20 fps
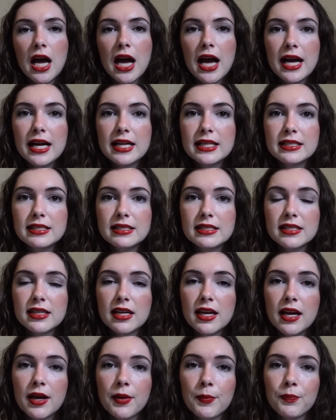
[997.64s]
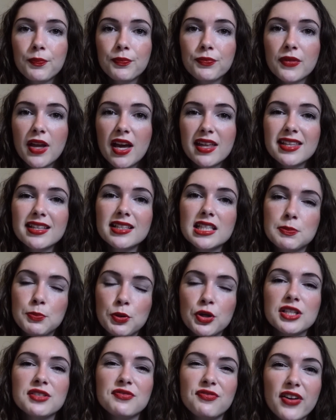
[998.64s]
And I think this
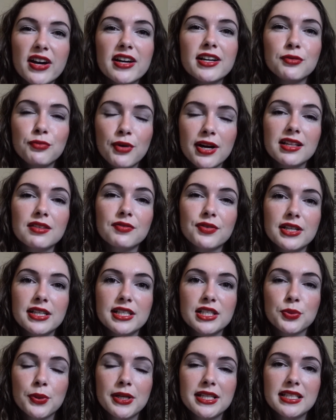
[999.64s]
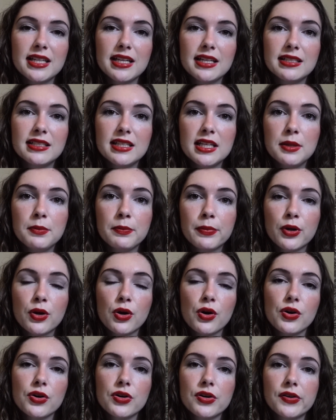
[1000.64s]
book is very relevant in 2018
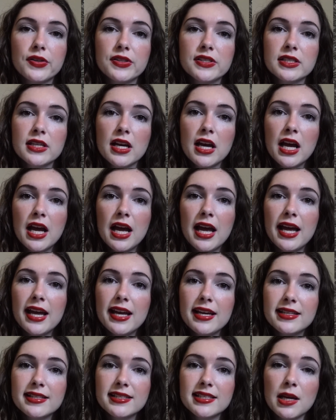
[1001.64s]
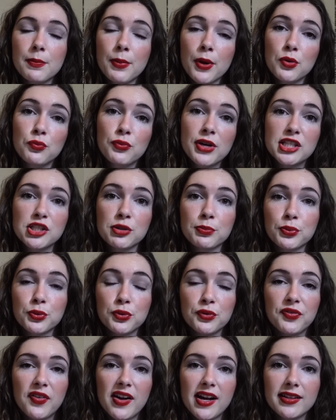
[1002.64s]
because it's about racial
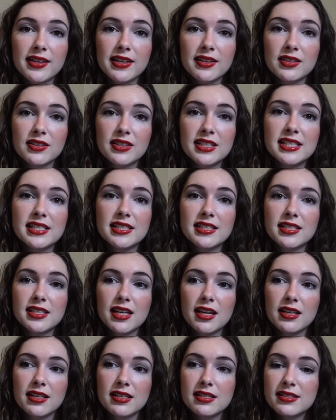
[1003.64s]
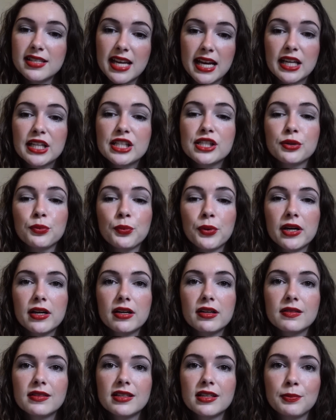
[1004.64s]
profiling. There is a section
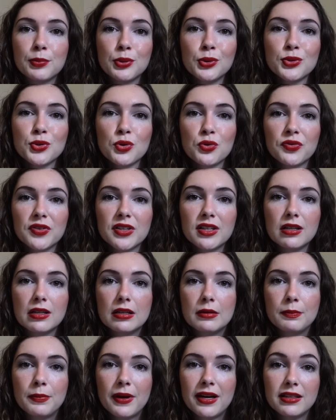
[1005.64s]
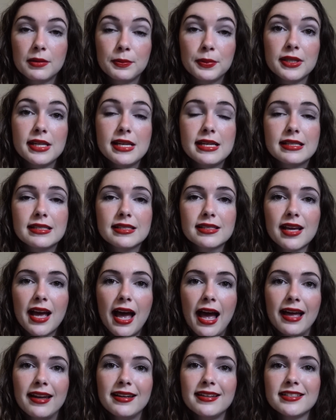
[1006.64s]
where they're pulled over by the police,
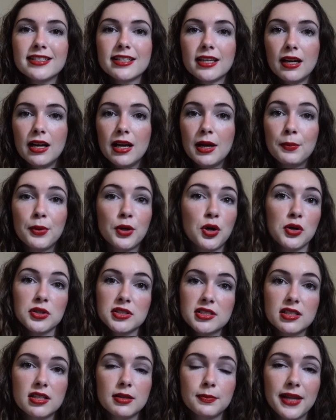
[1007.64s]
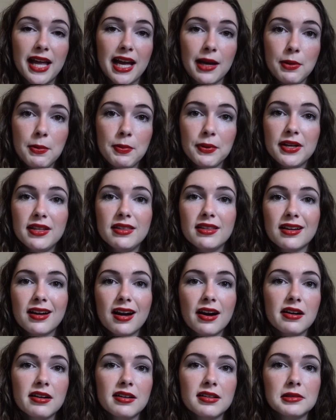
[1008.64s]
and because there are black people in the
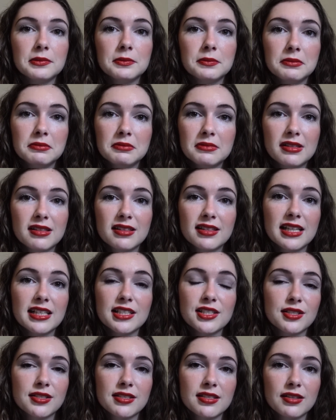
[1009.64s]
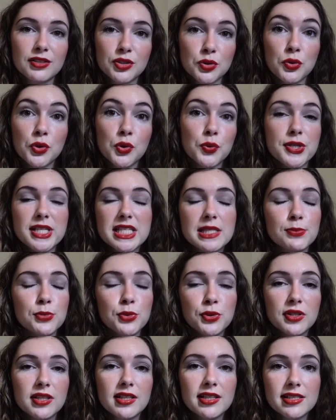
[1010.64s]
car, things don't go as
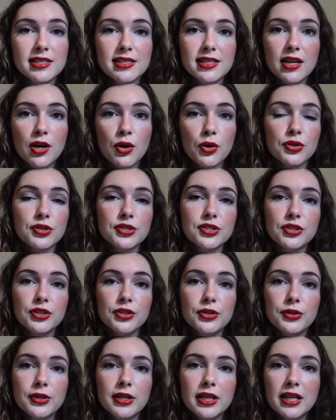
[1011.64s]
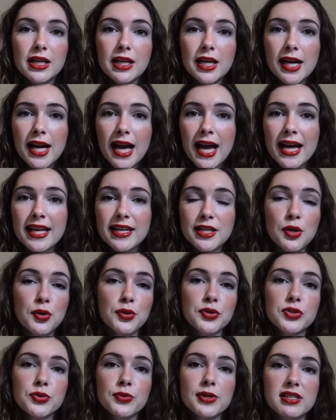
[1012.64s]
smoothly as they ought to. And it
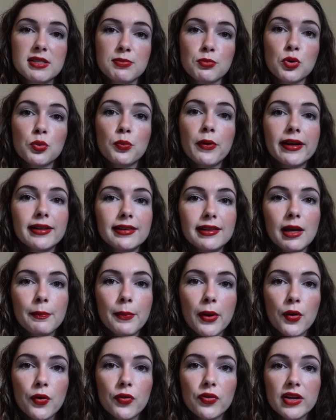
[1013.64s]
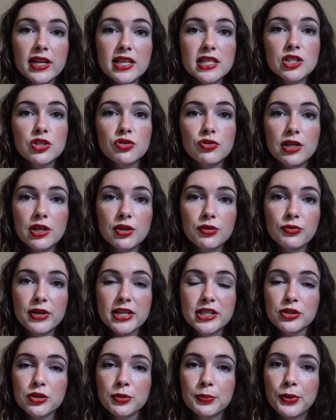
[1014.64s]
also is more widely about the history of
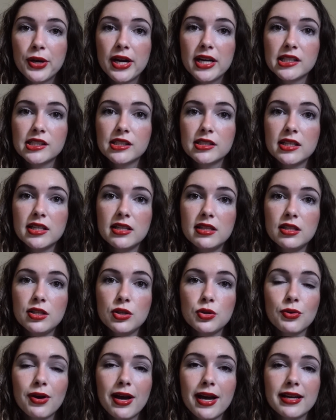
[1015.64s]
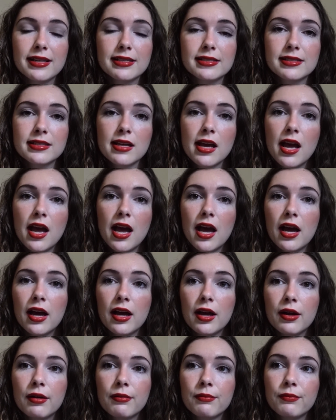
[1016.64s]
racial oppression in the US,
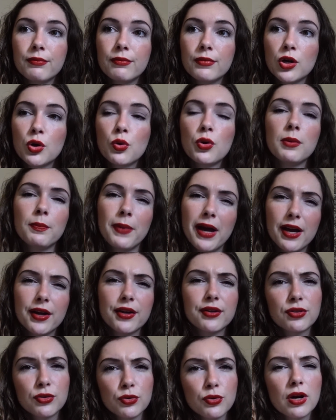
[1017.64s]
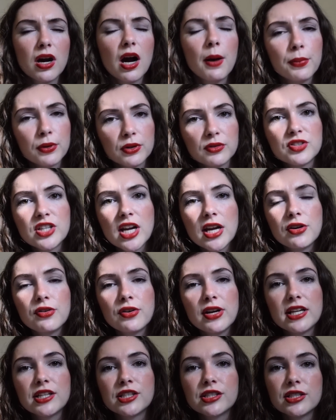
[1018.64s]
going back through a couple of
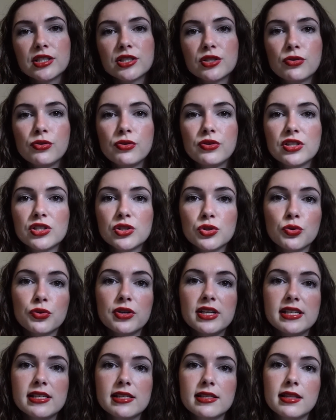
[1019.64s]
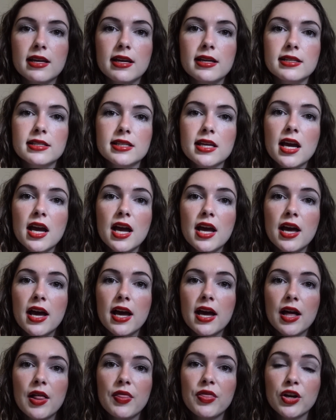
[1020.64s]
generations through the stories that
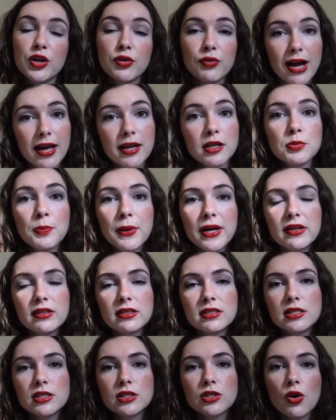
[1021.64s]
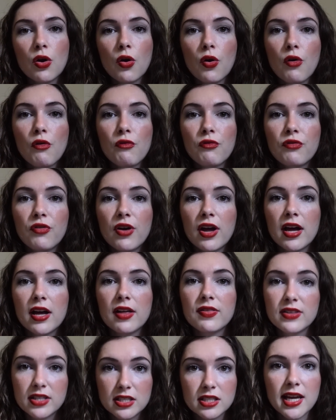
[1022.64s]
the grandparents of
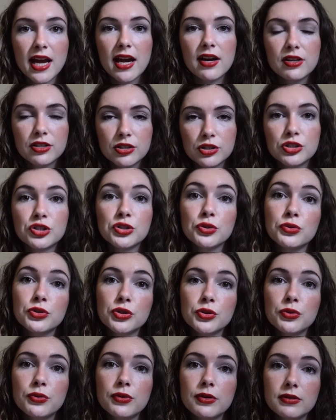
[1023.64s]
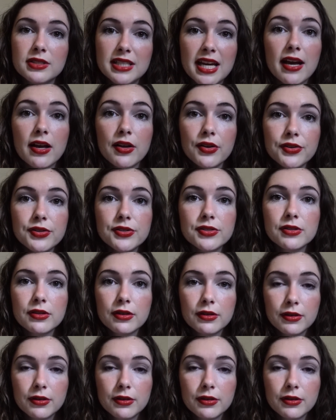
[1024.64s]
this character Jojo tells.